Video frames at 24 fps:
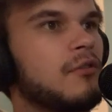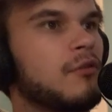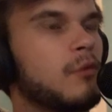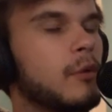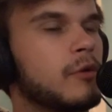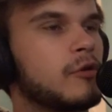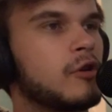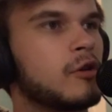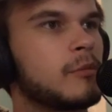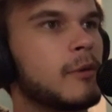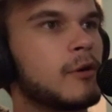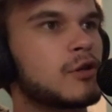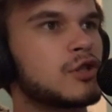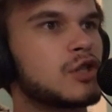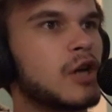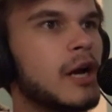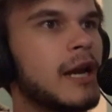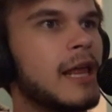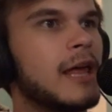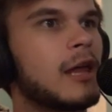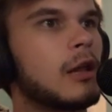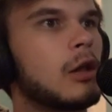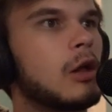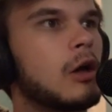So I talked about
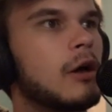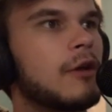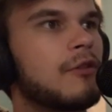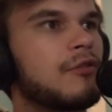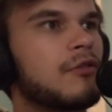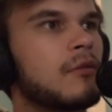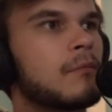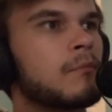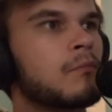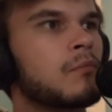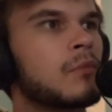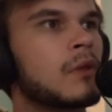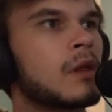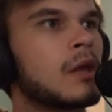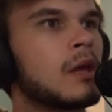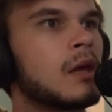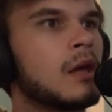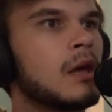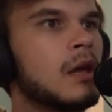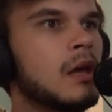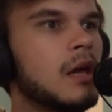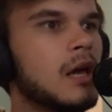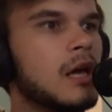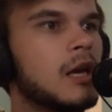shiny claws.
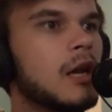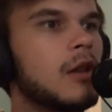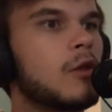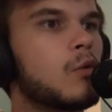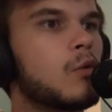Another